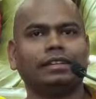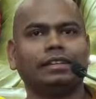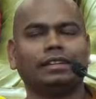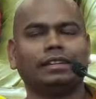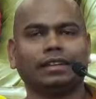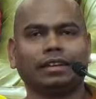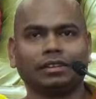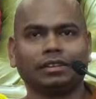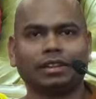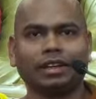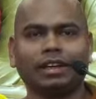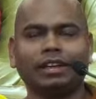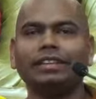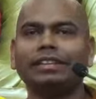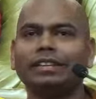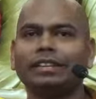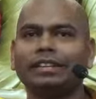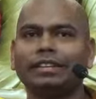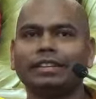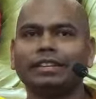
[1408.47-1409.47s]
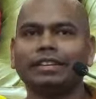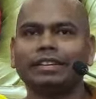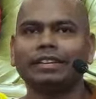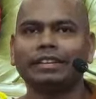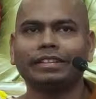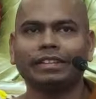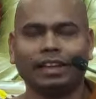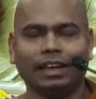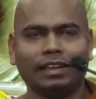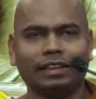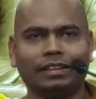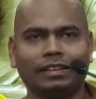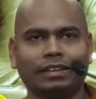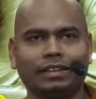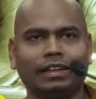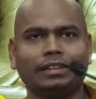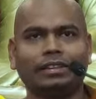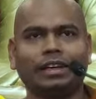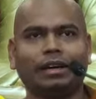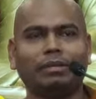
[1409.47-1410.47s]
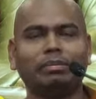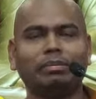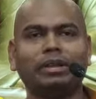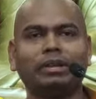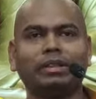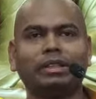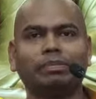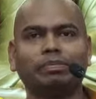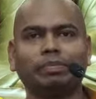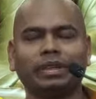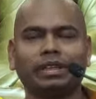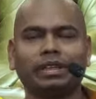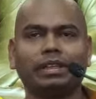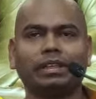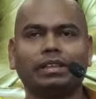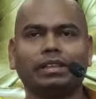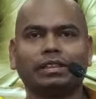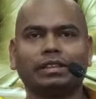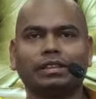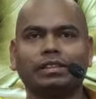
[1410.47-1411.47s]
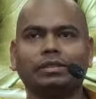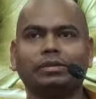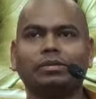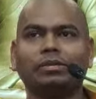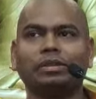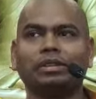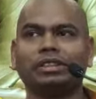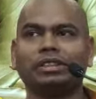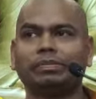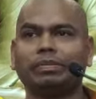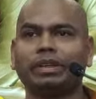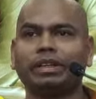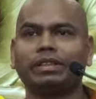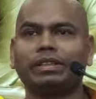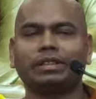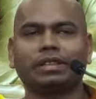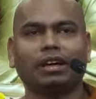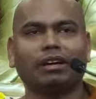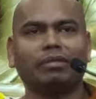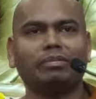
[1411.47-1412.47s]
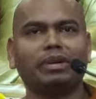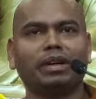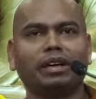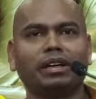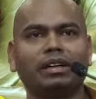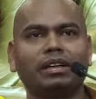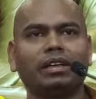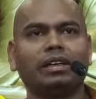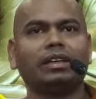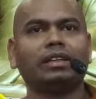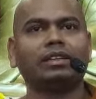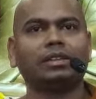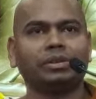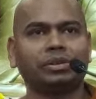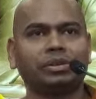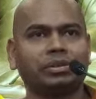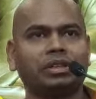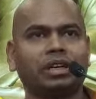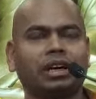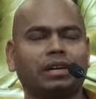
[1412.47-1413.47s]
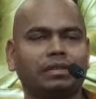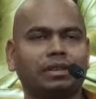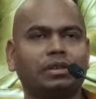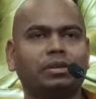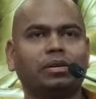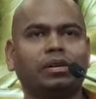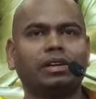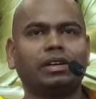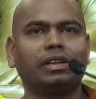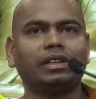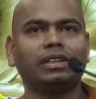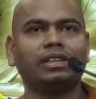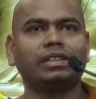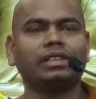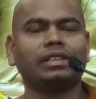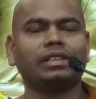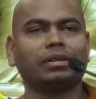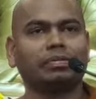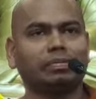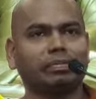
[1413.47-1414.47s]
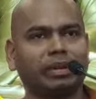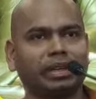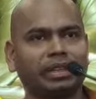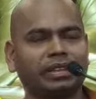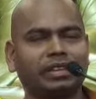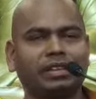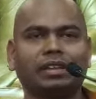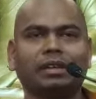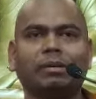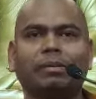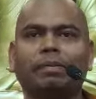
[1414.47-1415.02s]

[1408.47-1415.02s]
Okay? Like a Dhamma speakers who it speaks Dhamma, he should have the qualities of metta.